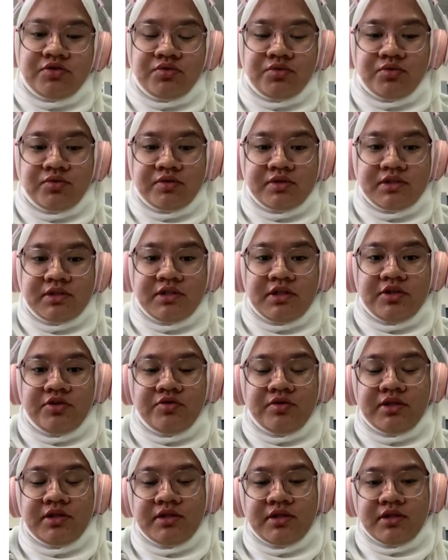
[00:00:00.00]
to
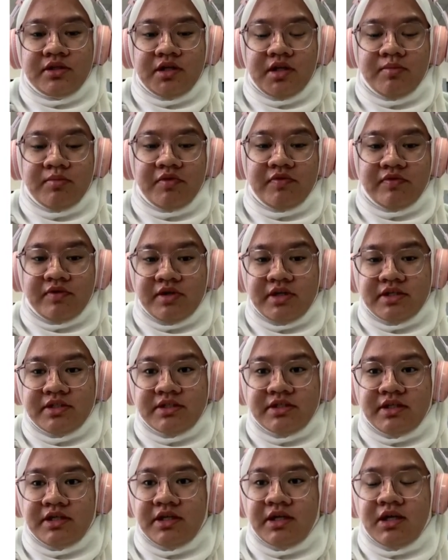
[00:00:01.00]
constitute crime of
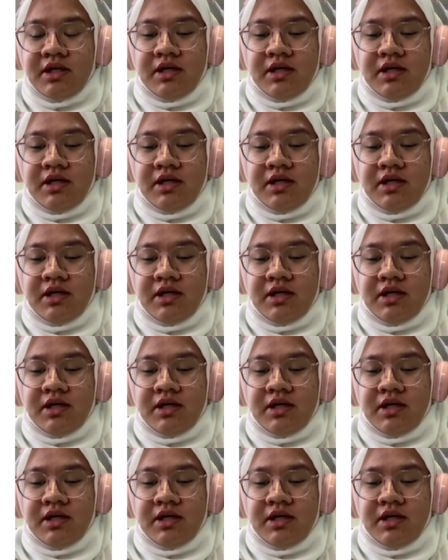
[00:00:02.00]
aggression.